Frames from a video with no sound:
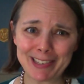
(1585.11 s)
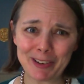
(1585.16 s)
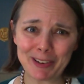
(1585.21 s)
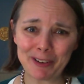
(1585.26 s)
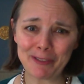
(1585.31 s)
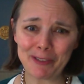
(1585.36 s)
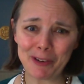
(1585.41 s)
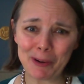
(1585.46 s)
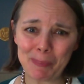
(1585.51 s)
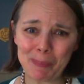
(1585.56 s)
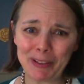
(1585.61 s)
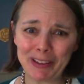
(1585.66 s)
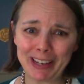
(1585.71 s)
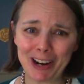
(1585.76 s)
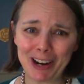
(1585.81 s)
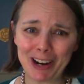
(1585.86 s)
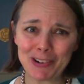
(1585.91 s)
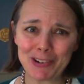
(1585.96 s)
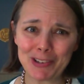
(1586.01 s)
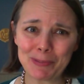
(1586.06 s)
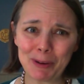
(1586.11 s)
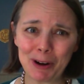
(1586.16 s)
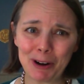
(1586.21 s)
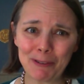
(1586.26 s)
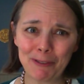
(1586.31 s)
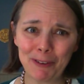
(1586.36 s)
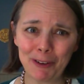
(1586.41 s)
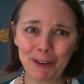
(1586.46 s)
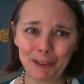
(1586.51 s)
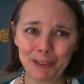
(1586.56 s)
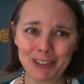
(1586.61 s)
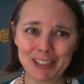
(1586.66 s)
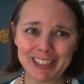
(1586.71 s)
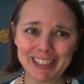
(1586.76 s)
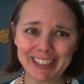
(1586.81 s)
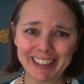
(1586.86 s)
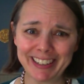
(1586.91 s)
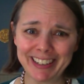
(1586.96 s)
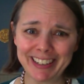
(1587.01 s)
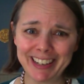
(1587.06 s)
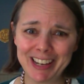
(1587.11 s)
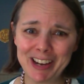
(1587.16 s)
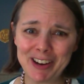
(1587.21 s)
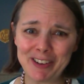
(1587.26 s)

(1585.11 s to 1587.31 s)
So if you're pulling out your smartphone to